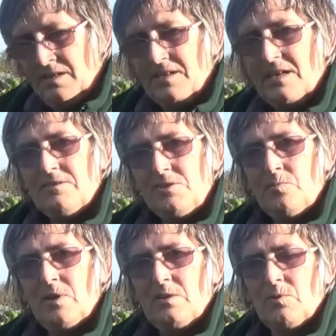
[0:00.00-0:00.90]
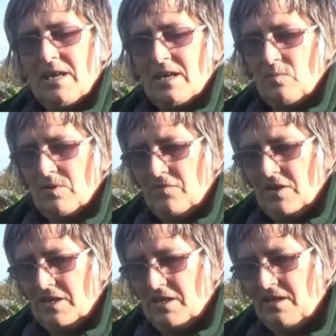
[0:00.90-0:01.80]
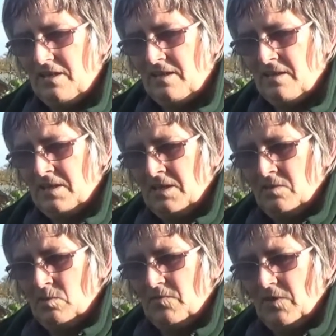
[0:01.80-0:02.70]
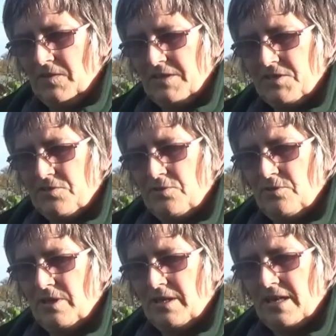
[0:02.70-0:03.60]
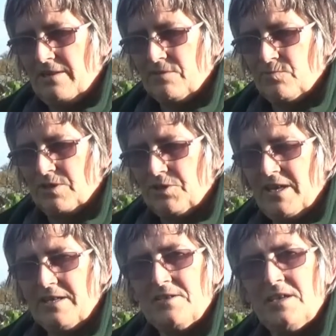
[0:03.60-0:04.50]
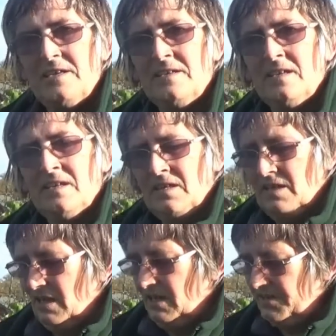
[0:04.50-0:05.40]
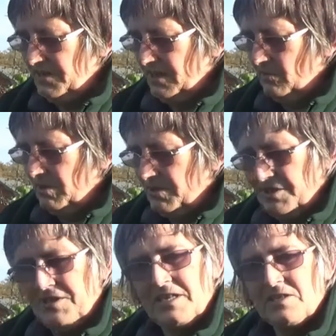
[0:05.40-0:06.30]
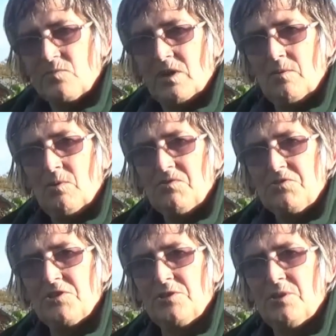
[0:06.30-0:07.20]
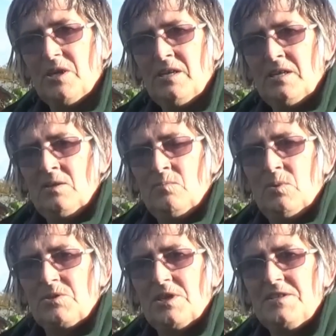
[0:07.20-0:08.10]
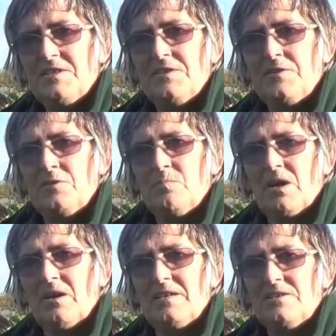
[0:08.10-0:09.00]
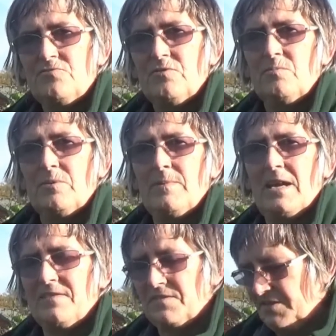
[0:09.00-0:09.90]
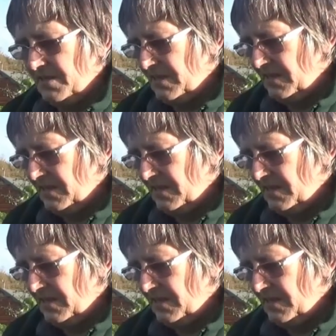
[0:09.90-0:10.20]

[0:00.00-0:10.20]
Now, as you're well aware, we've got this new carers project, and one of the things what I want to put onto the new plot is strawberry plants.